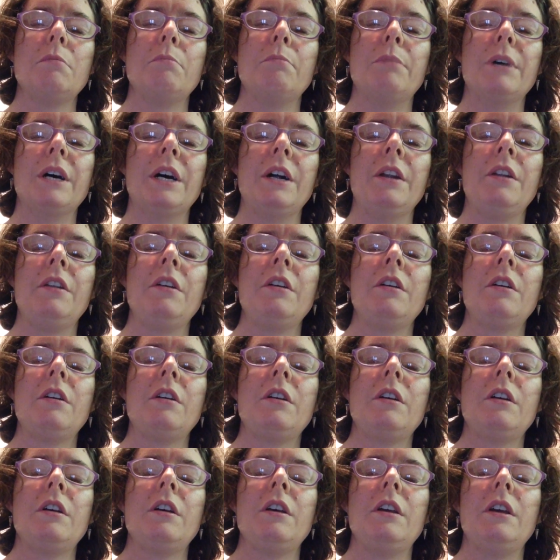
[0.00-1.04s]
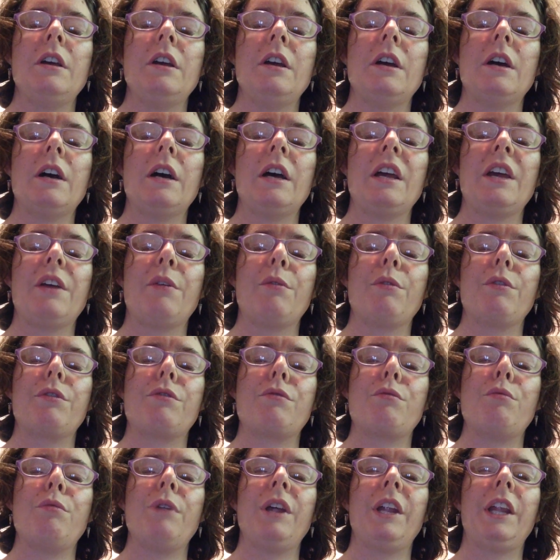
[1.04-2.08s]
but it was
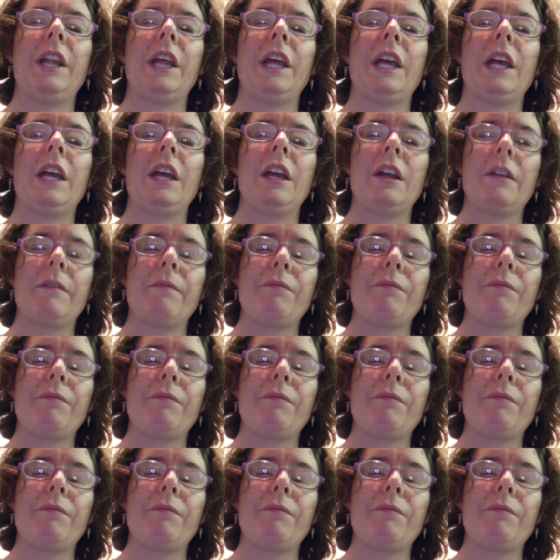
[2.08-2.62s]
really,